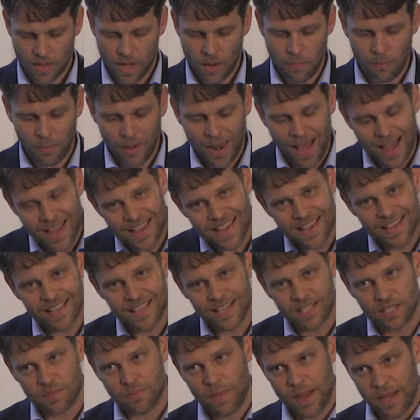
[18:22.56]
Applying
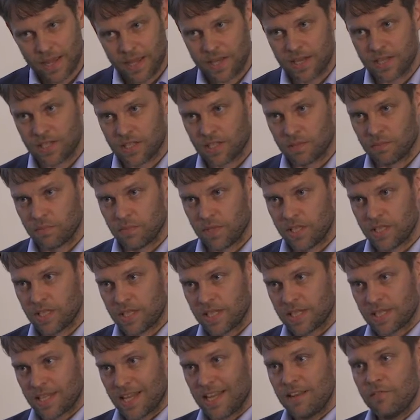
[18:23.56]
this mechanism,
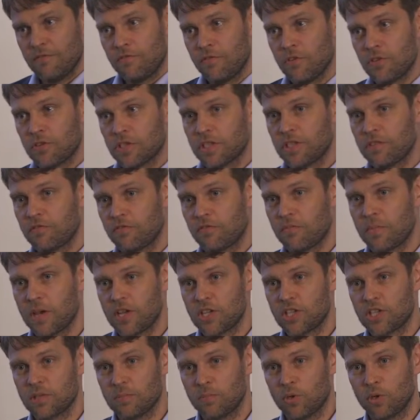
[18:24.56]
this inverted
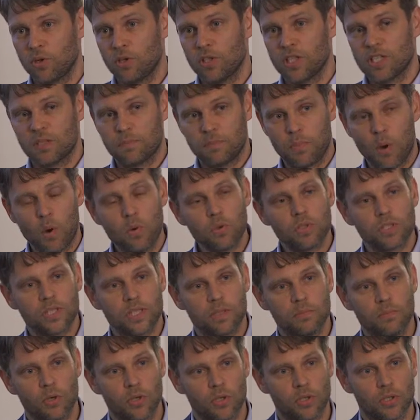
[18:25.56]
information model, this
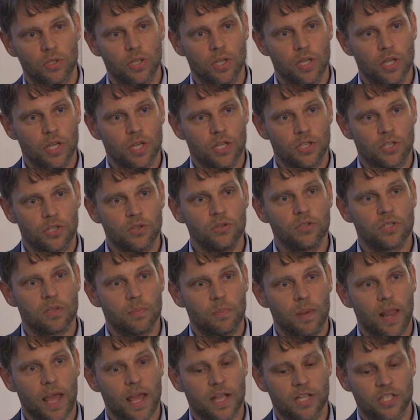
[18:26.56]
posting model to
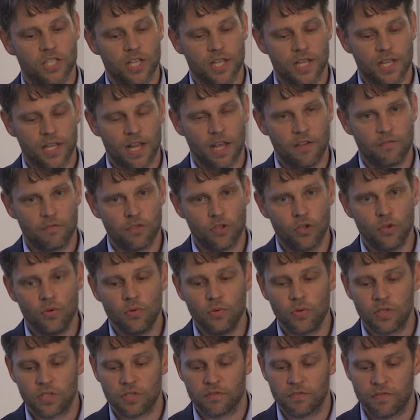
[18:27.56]
supply chain can have
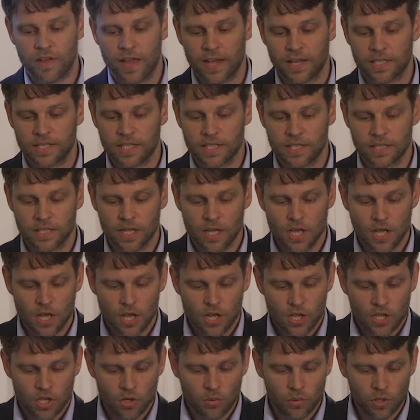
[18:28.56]
huge effect. And
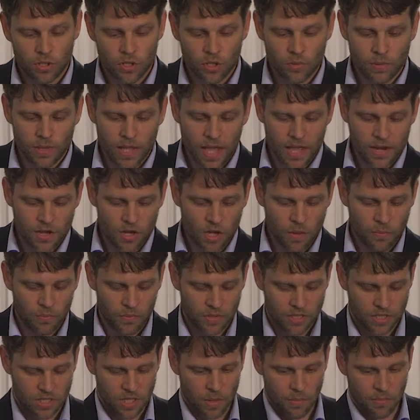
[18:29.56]
you will end up
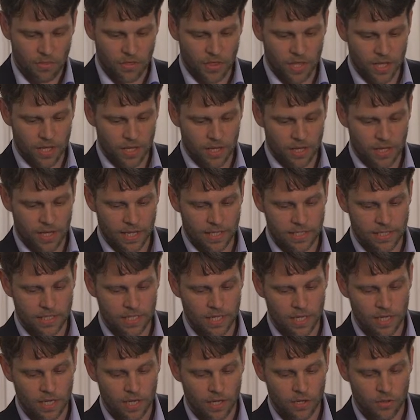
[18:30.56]
with something that
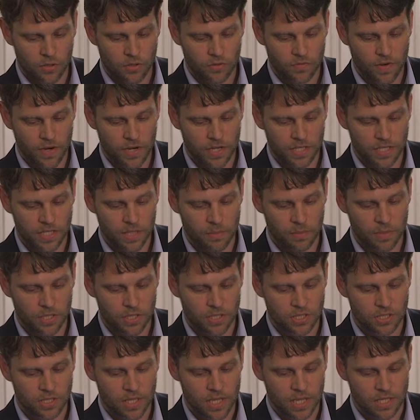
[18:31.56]
looks very similar
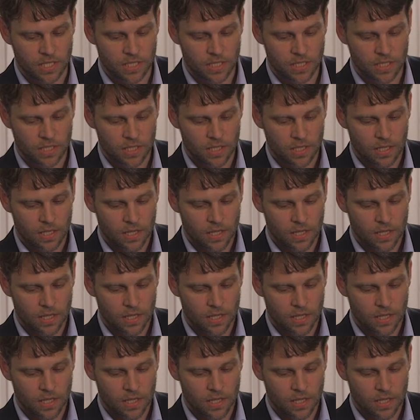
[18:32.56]
to this.